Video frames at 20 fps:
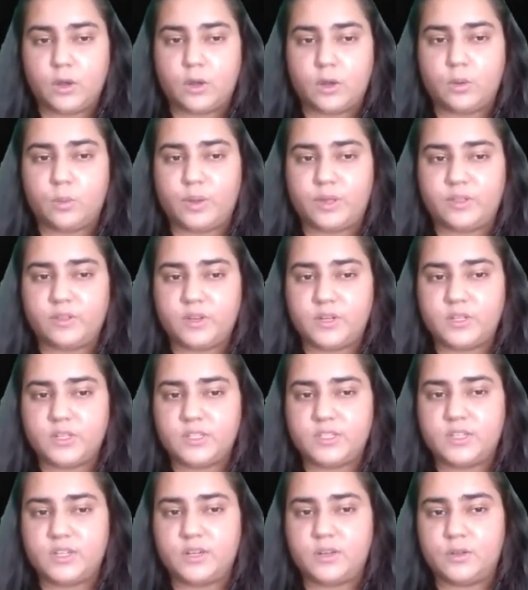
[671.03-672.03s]
or whether it
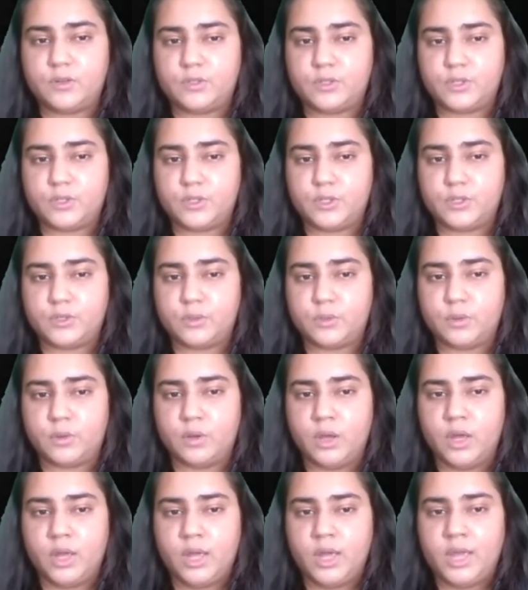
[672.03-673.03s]
is closer
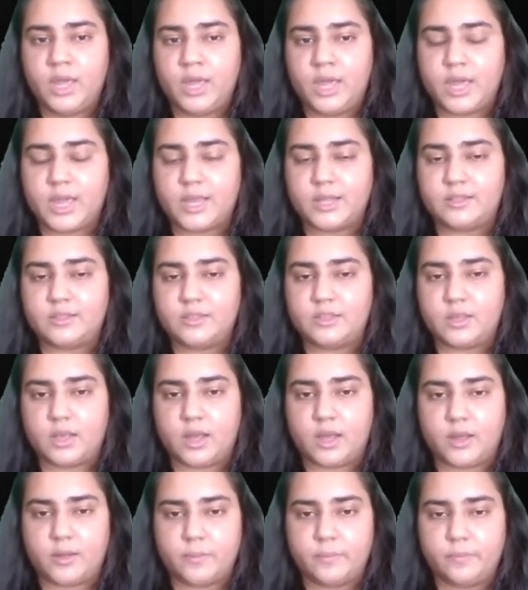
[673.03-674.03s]
to its
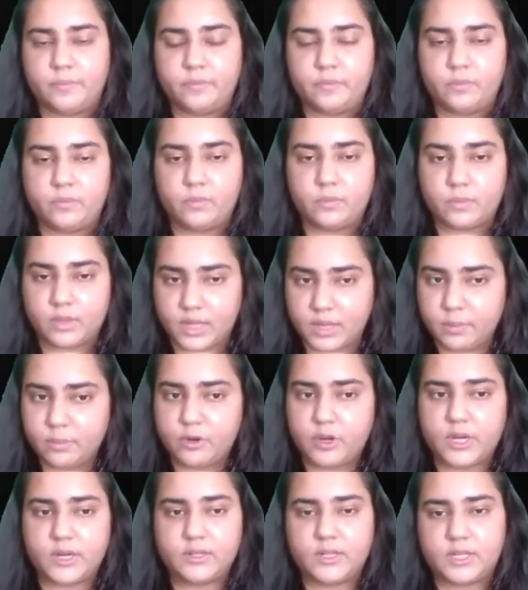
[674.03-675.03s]
um,
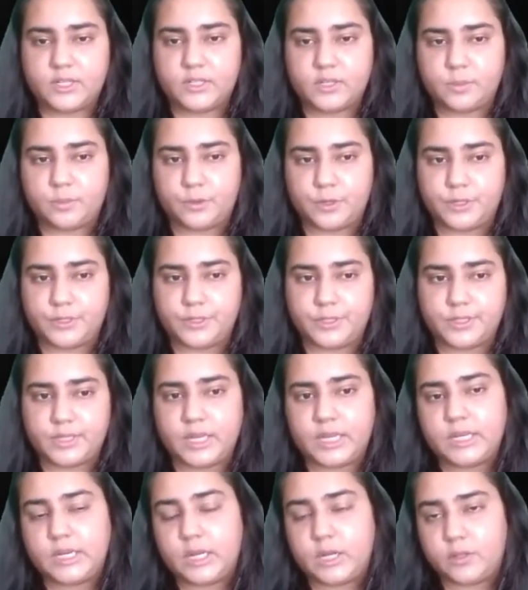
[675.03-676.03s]
neighboring data points
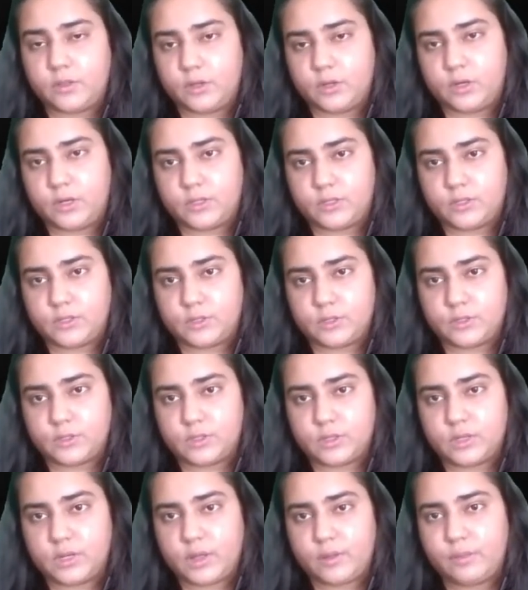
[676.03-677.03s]
in other
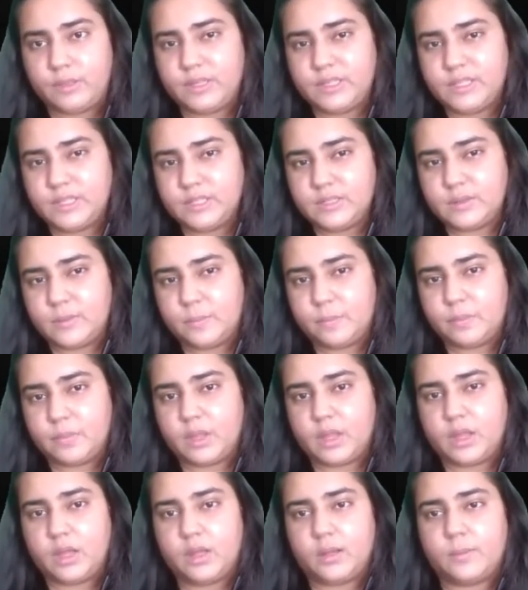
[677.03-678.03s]
clusters. Now, this is
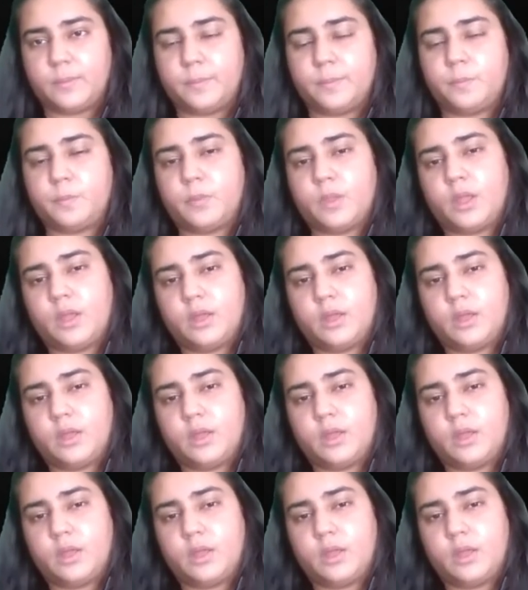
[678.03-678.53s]
um,